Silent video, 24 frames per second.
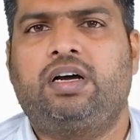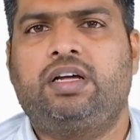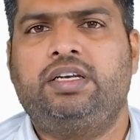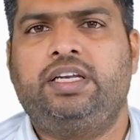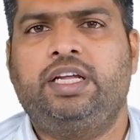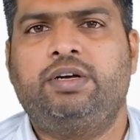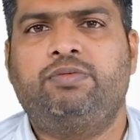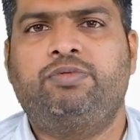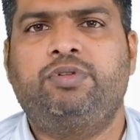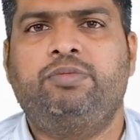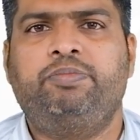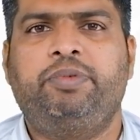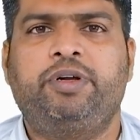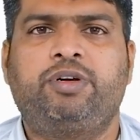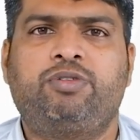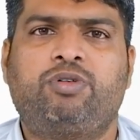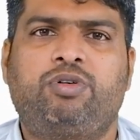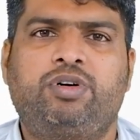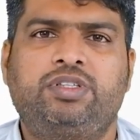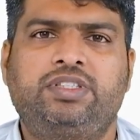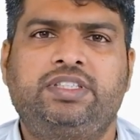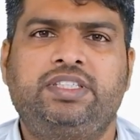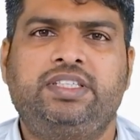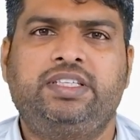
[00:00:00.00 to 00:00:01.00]
they would be
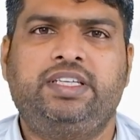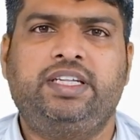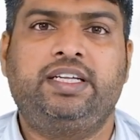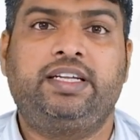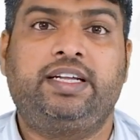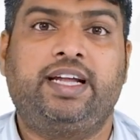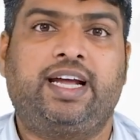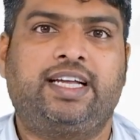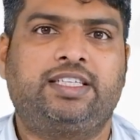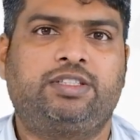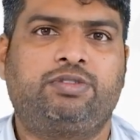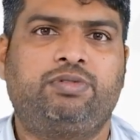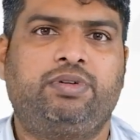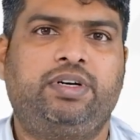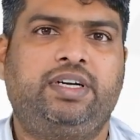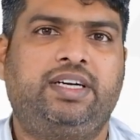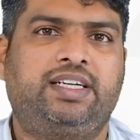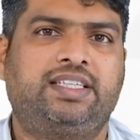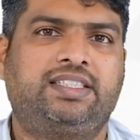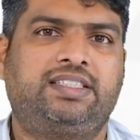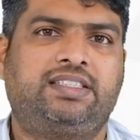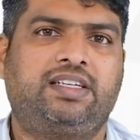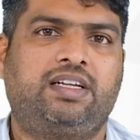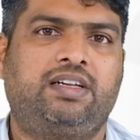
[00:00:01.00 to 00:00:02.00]
causing the
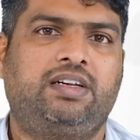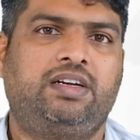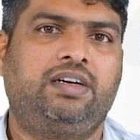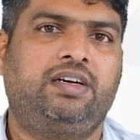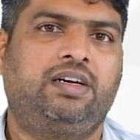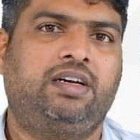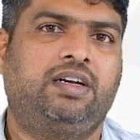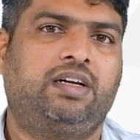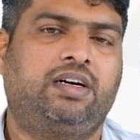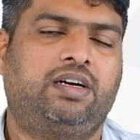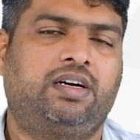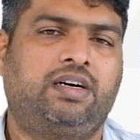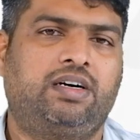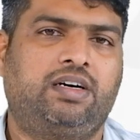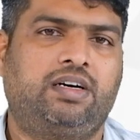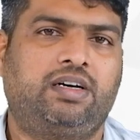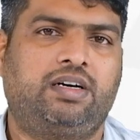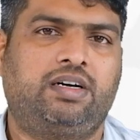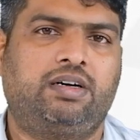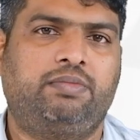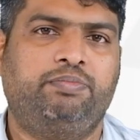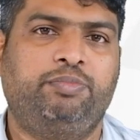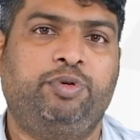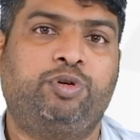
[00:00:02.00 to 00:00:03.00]
gastrointestinal
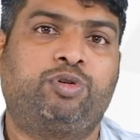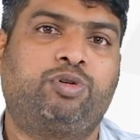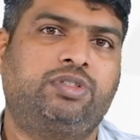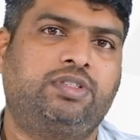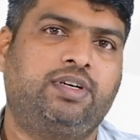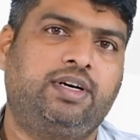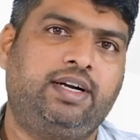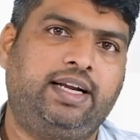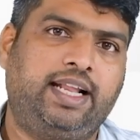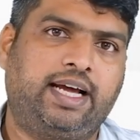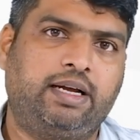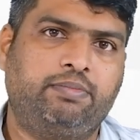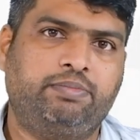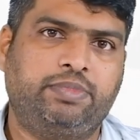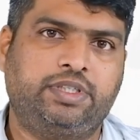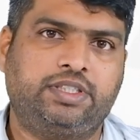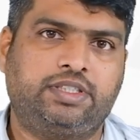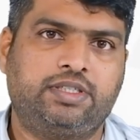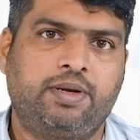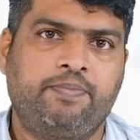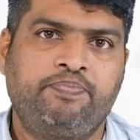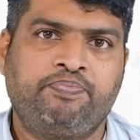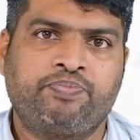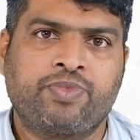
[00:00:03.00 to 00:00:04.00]
mucosal
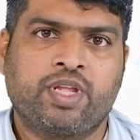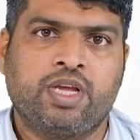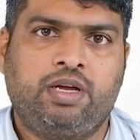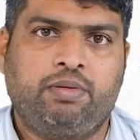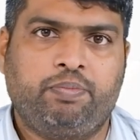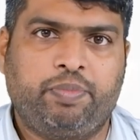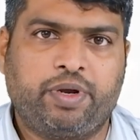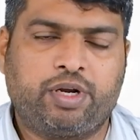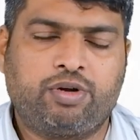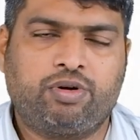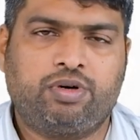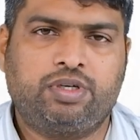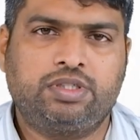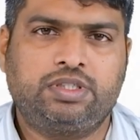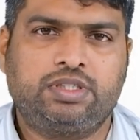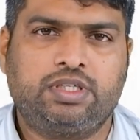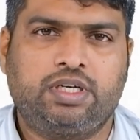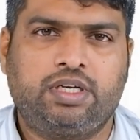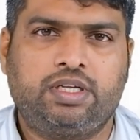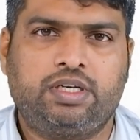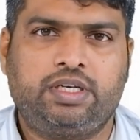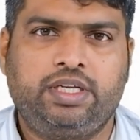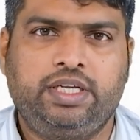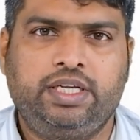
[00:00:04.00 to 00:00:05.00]
damage, because
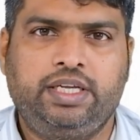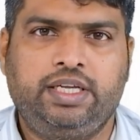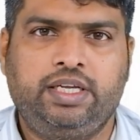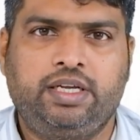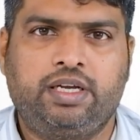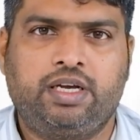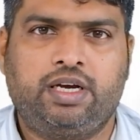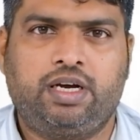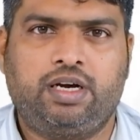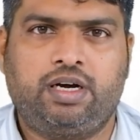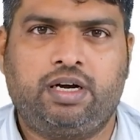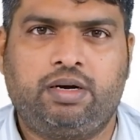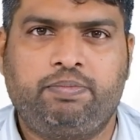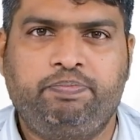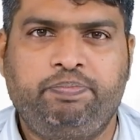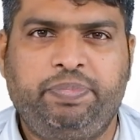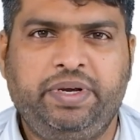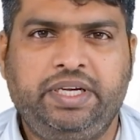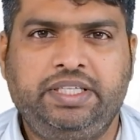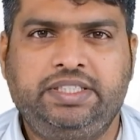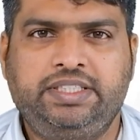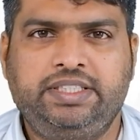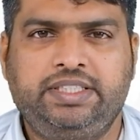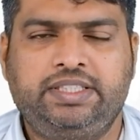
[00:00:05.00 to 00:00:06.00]
the
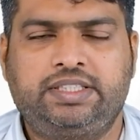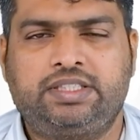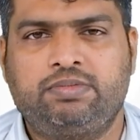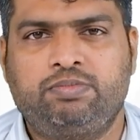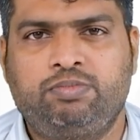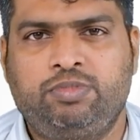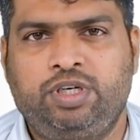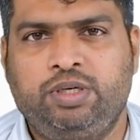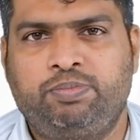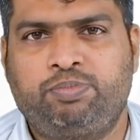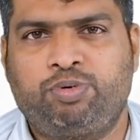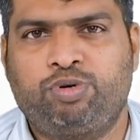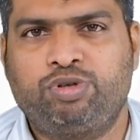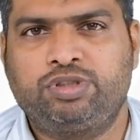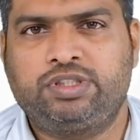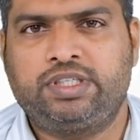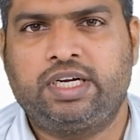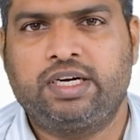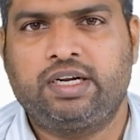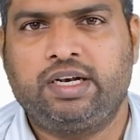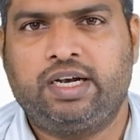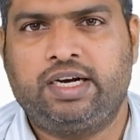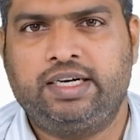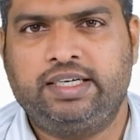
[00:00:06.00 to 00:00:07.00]
PGs, the
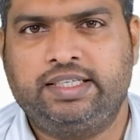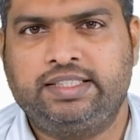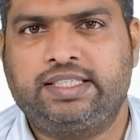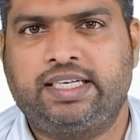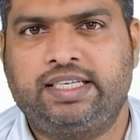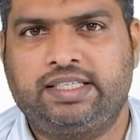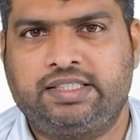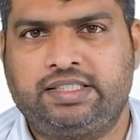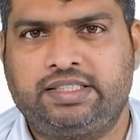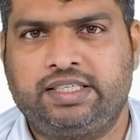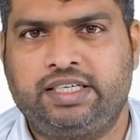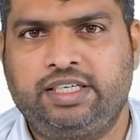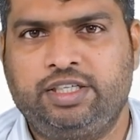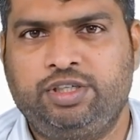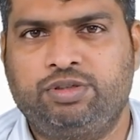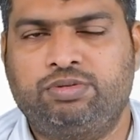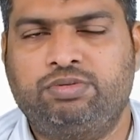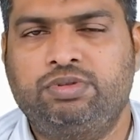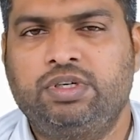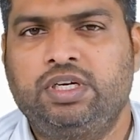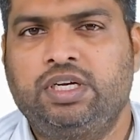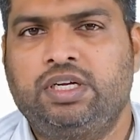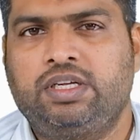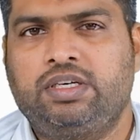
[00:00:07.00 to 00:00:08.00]
prostaglandins, as I said
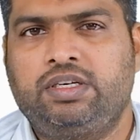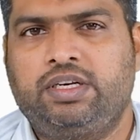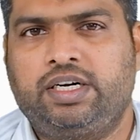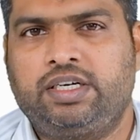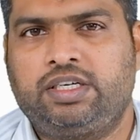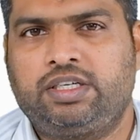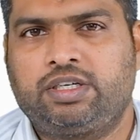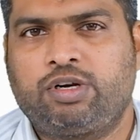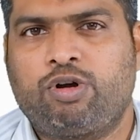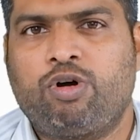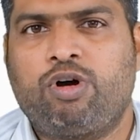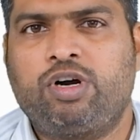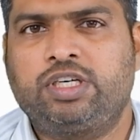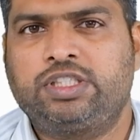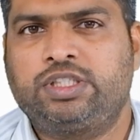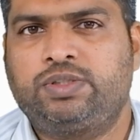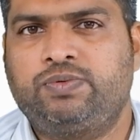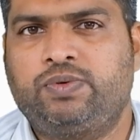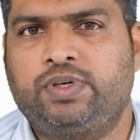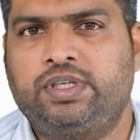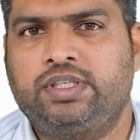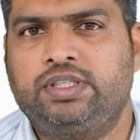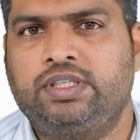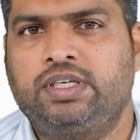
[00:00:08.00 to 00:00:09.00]
you, that
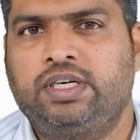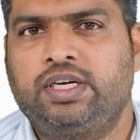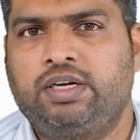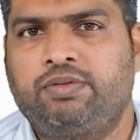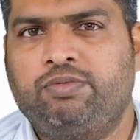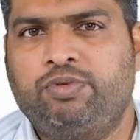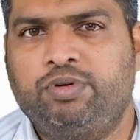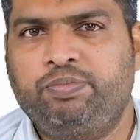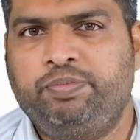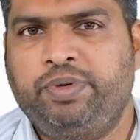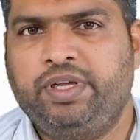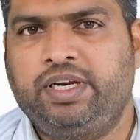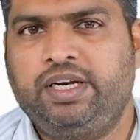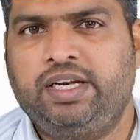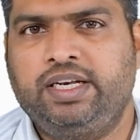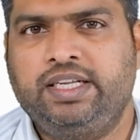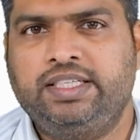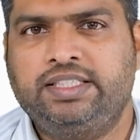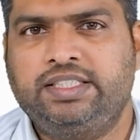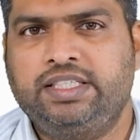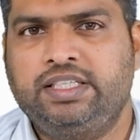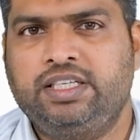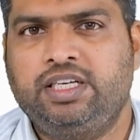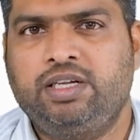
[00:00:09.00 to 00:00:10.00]
COX-1 would be
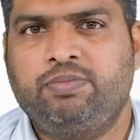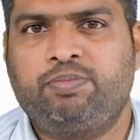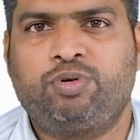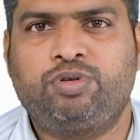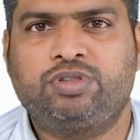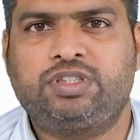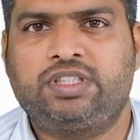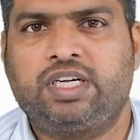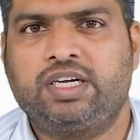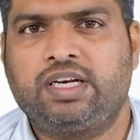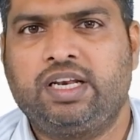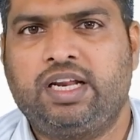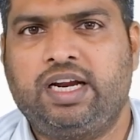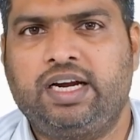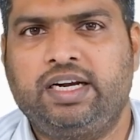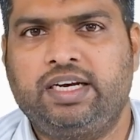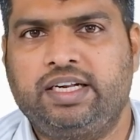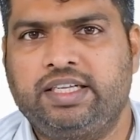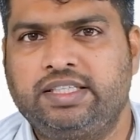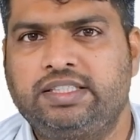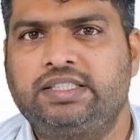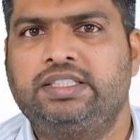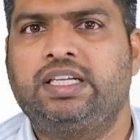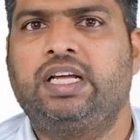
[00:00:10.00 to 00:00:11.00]
releasing the
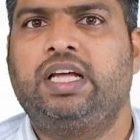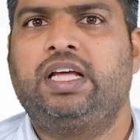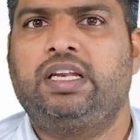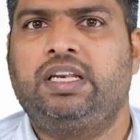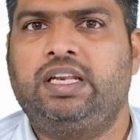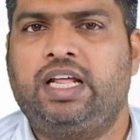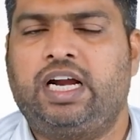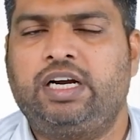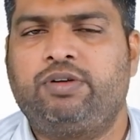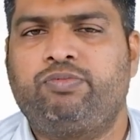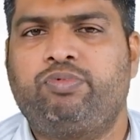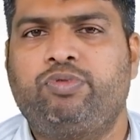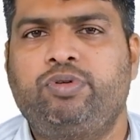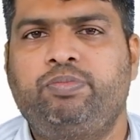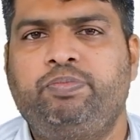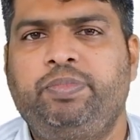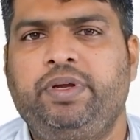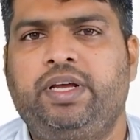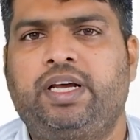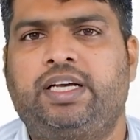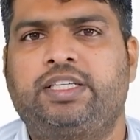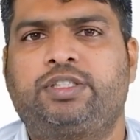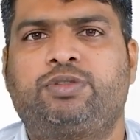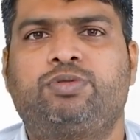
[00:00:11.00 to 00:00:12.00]
prostaglandins that would
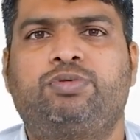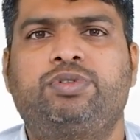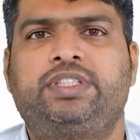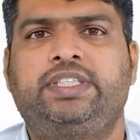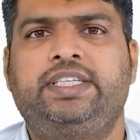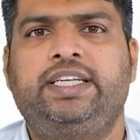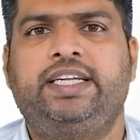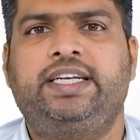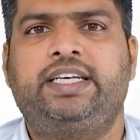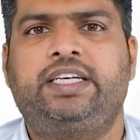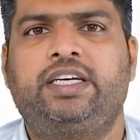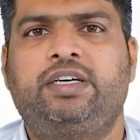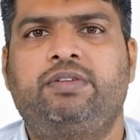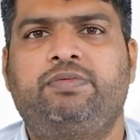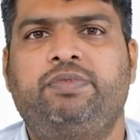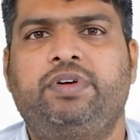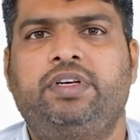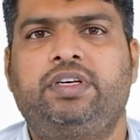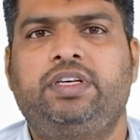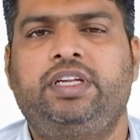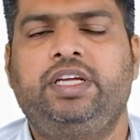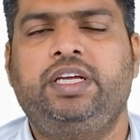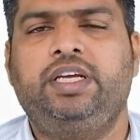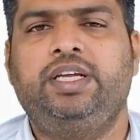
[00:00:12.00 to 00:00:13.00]
be associated
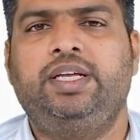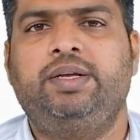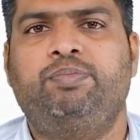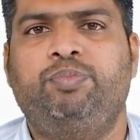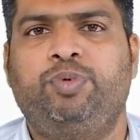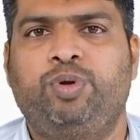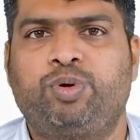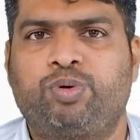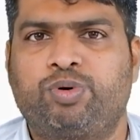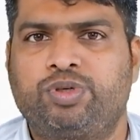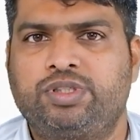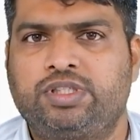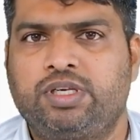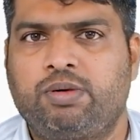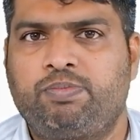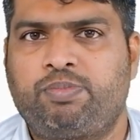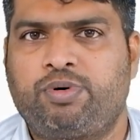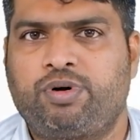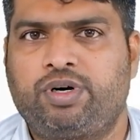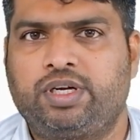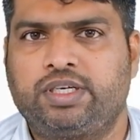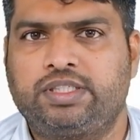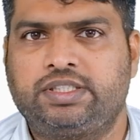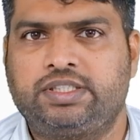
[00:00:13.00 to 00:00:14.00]
with the mucosal
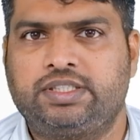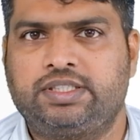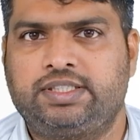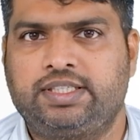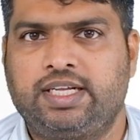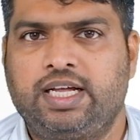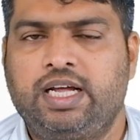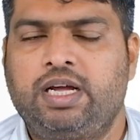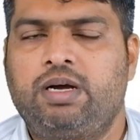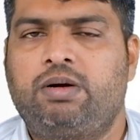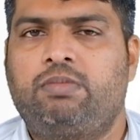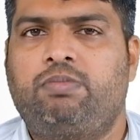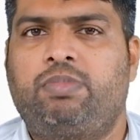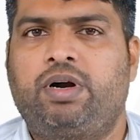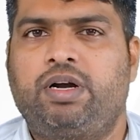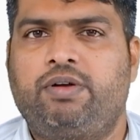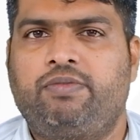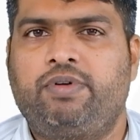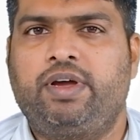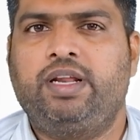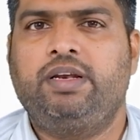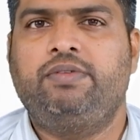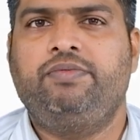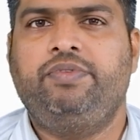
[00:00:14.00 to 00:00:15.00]
productions. But
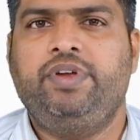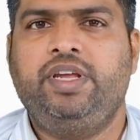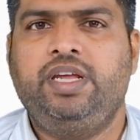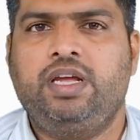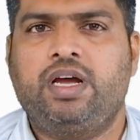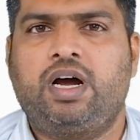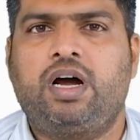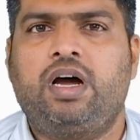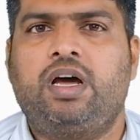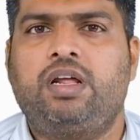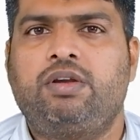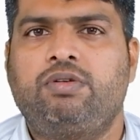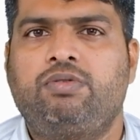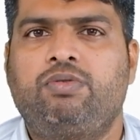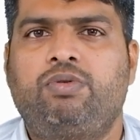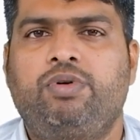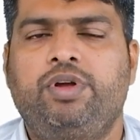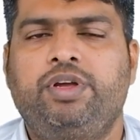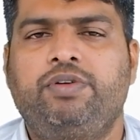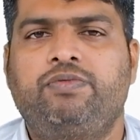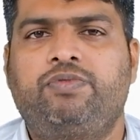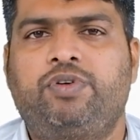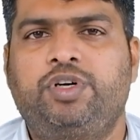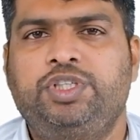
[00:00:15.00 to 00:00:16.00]
when we are
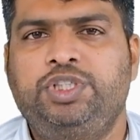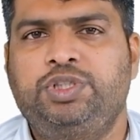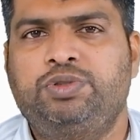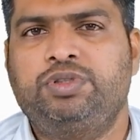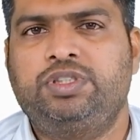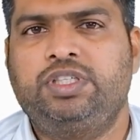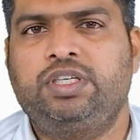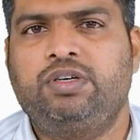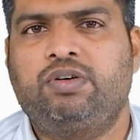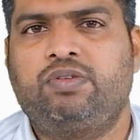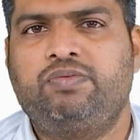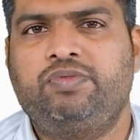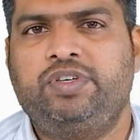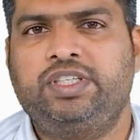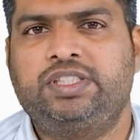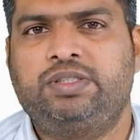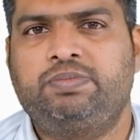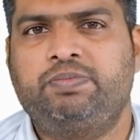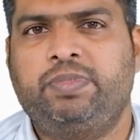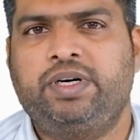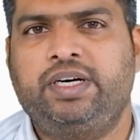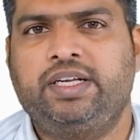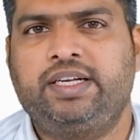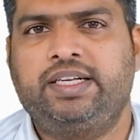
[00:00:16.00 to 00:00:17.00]
going for using of
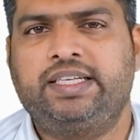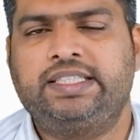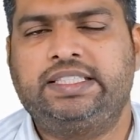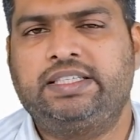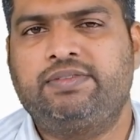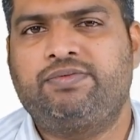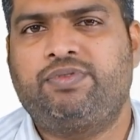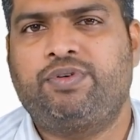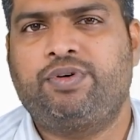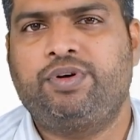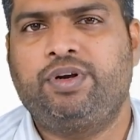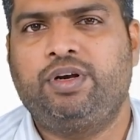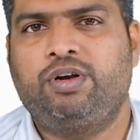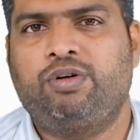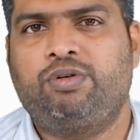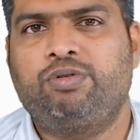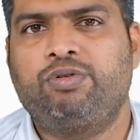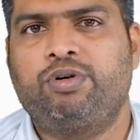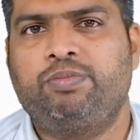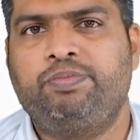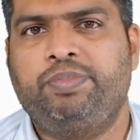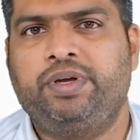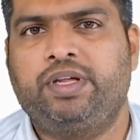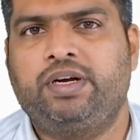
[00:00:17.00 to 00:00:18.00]
this medication for a
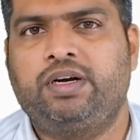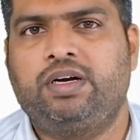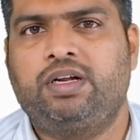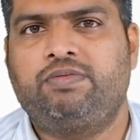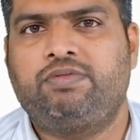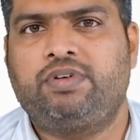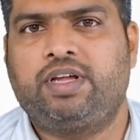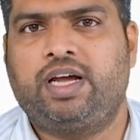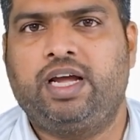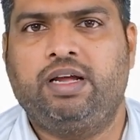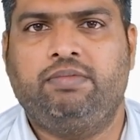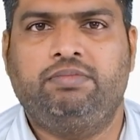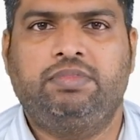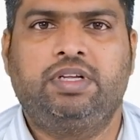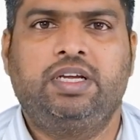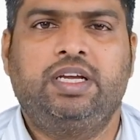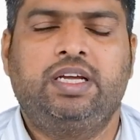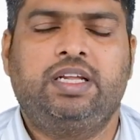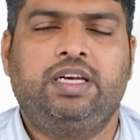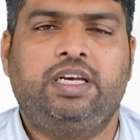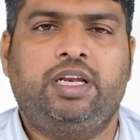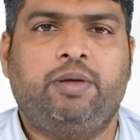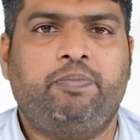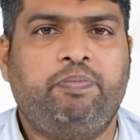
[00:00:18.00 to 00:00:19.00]
longer period of time,
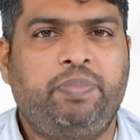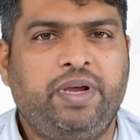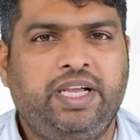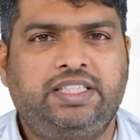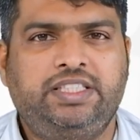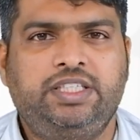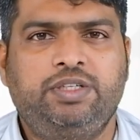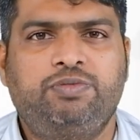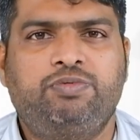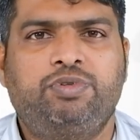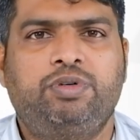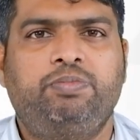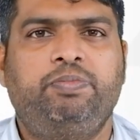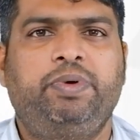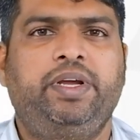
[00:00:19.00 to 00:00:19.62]
the PG would